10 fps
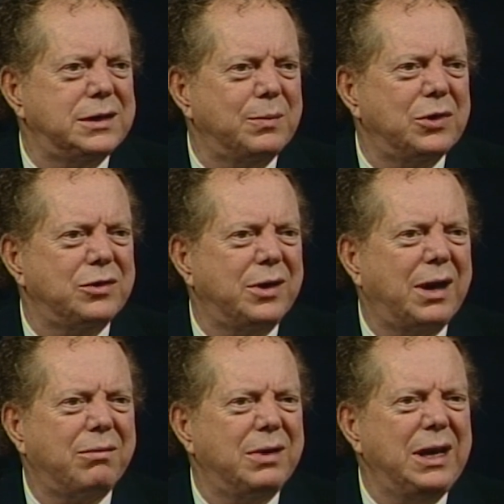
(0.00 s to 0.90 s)
Except it
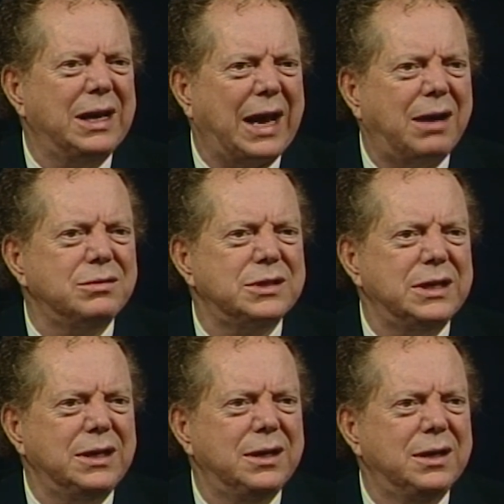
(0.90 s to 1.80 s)
turned out really
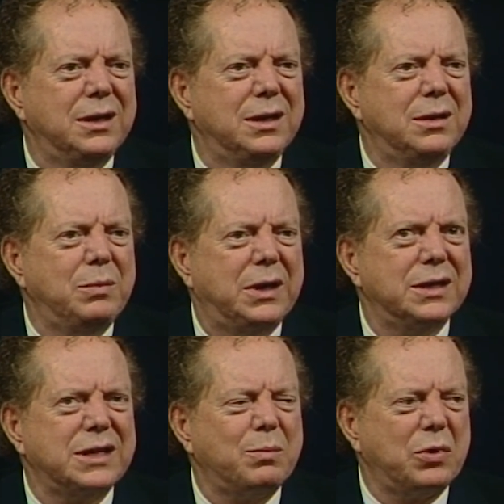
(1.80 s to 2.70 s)
lousy
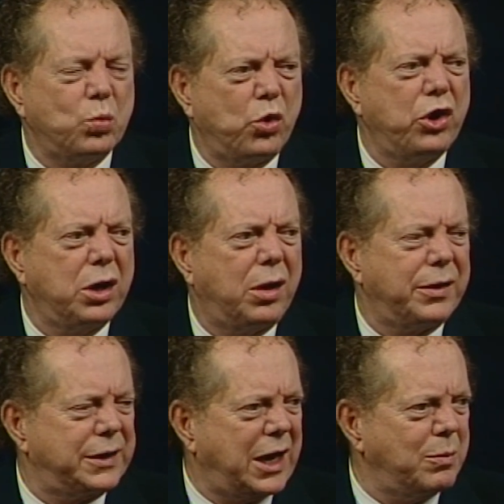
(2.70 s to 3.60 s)
because I'd been worrying
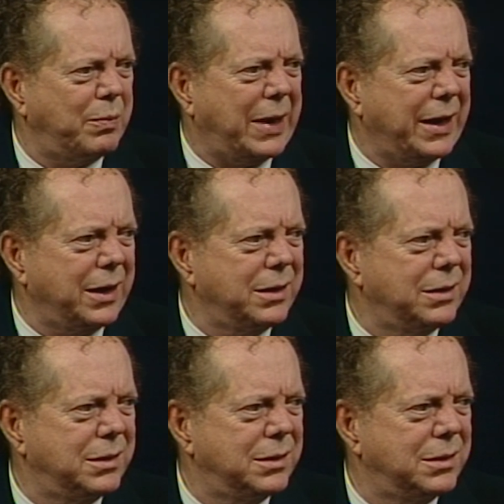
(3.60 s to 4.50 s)
all the time about it.